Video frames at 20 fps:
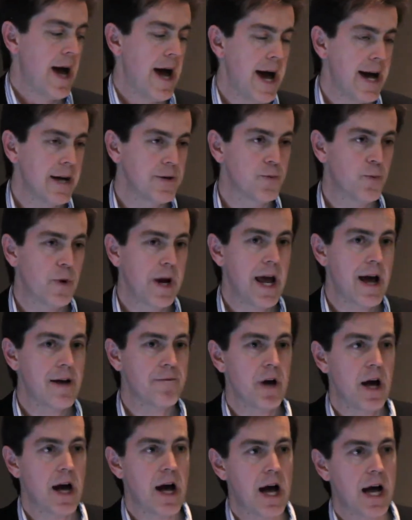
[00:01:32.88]
And we
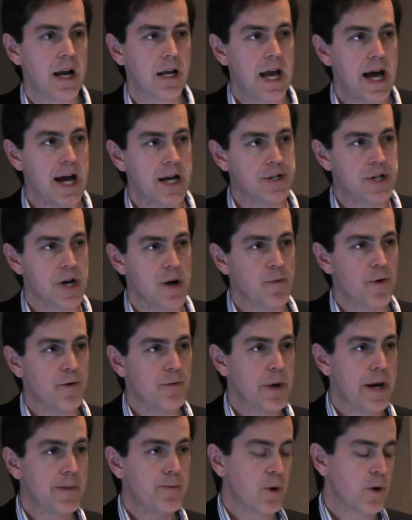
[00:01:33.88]
have a large number
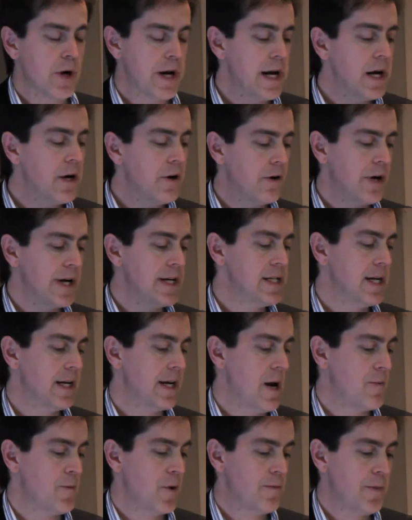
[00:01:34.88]
of people, an increasing
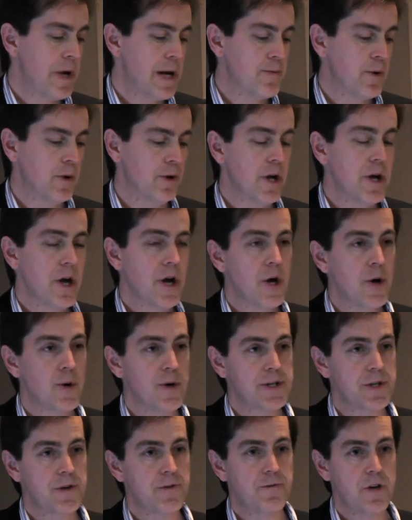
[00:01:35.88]
number of people, who
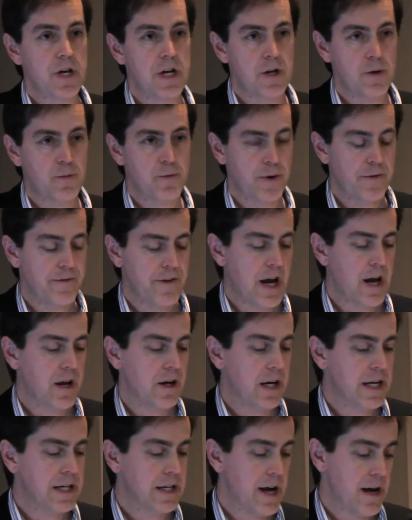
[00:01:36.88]
are severe to
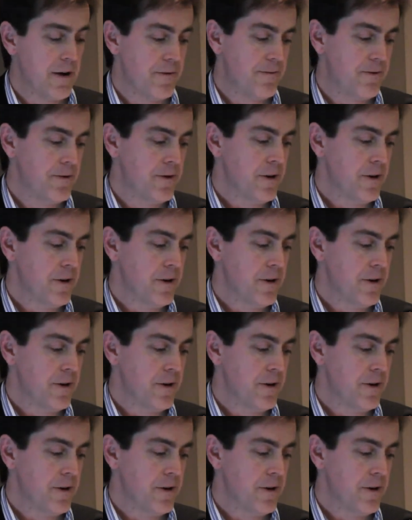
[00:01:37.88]
profoundly deaf.